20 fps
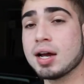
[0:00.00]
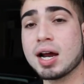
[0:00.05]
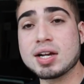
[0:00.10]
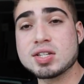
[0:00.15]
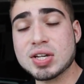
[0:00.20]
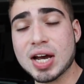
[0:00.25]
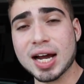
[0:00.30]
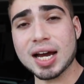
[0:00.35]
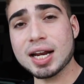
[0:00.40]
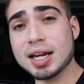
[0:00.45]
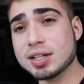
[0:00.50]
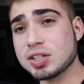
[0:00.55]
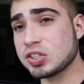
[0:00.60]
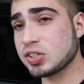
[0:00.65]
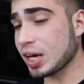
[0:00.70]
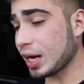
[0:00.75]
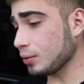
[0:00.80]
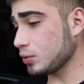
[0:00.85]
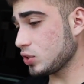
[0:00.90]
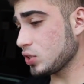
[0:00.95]
So I gotta
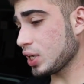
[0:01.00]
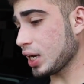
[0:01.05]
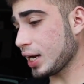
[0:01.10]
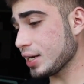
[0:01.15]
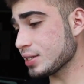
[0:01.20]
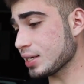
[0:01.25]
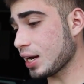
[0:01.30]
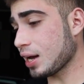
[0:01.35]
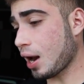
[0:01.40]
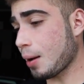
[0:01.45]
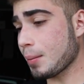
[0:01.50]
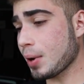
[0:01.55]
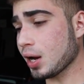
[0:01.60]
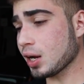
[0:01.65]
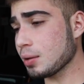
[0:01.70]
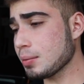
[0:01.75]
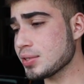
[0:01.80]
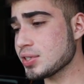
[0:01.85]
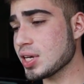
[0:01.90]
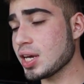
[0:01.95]
shout you guys out. I'm not
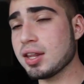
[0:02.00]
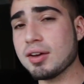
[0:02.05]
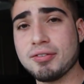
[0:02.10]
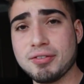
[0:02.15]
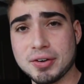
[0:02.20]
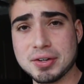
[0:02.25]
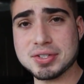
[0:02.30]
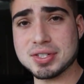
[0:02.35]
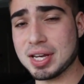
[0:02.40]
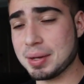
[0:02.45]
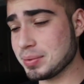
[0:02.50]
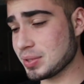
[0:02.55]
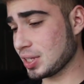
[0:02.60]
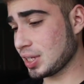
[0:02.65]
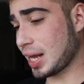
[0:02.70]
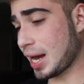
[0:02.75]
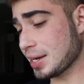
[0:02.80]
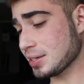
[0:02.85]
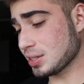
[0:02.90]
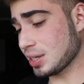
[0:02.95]
gonna be saying the first names and
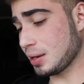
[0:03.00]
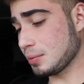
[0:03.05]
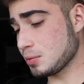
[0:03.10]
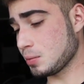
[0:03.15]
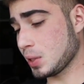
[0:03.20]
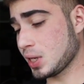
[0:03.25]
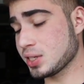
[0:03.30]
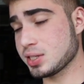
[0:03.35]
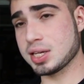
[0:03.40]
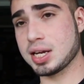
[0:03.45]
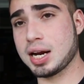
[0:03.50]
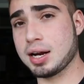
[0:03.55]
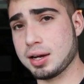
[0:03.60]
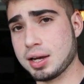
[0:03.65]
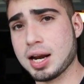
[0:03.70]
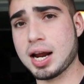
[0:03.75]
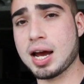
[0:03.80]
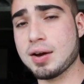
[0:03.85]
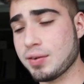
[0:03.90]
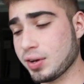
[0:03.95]
last names because then I'm
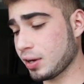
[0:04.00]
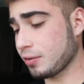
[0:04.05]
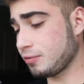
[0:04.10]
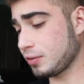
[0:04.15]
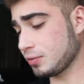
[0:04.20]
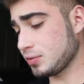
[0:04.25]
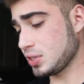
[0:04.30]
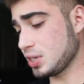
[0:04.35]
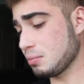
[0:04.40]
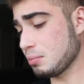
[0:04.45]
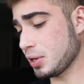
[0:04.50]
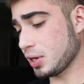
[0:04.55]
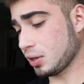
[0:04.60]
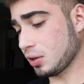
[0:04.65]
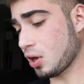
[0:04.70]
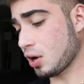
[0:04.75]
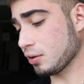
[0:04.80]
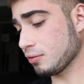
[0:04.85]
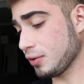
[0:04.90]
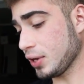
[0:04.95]
gonna have like a 15-minute
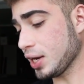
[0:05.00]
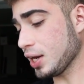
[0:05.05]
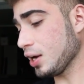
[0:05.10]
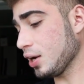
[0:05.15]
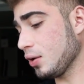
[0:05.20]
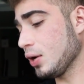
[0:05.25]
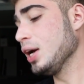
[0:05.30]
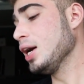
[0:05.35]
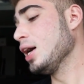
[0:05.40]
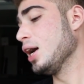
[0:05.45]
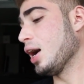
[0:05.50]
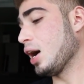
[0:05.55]
long video